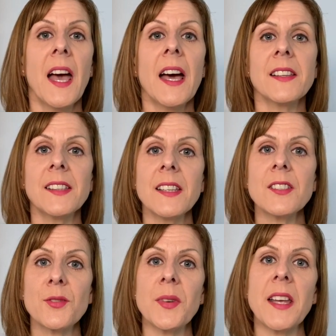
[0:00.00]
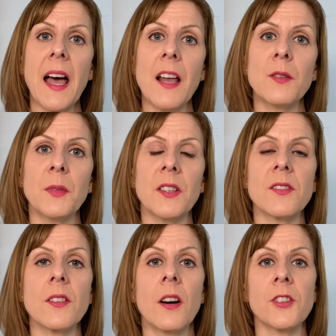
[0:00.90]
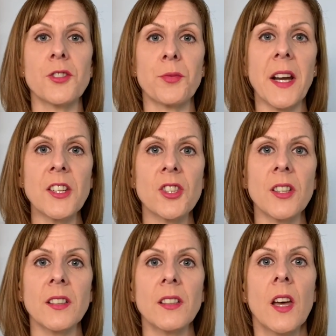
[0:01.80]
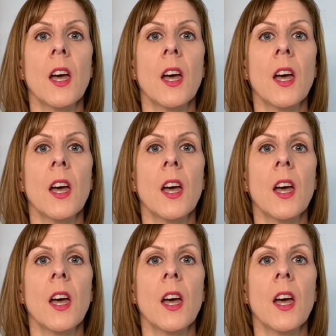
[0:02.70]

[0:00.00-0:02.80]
And these three elements are duration,